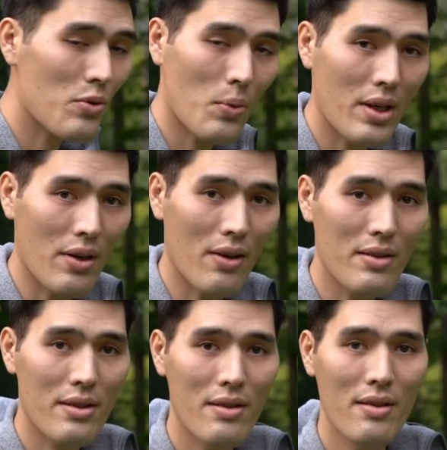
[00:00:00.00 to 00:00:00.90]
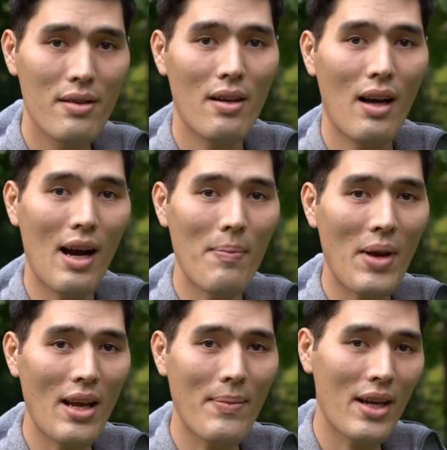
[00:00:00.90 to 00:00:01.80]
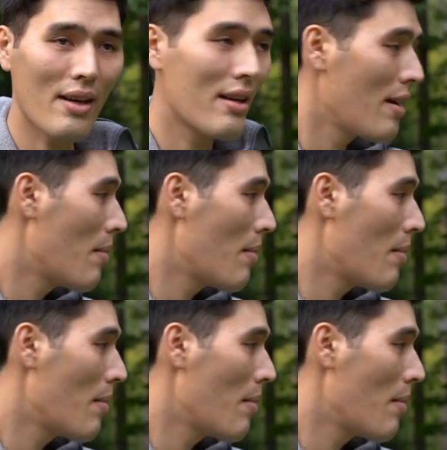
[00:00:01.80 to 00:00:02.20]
to 20 yards, I'm aiming